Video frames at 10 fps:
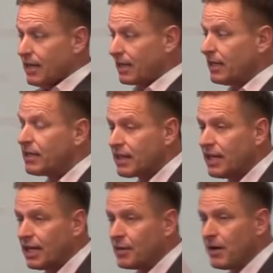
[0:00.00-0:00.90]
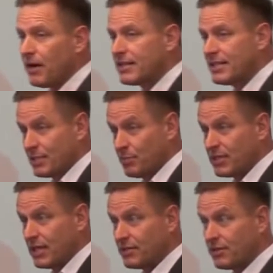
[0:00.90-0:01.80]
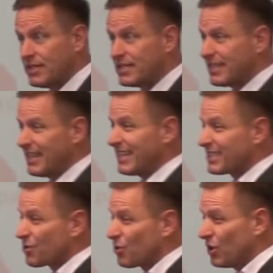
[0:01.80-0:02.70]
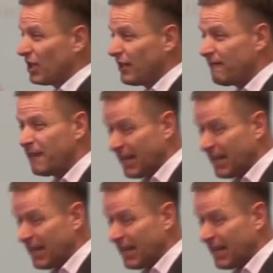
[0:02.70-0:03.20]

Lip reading: the good thing about assessment center is it's really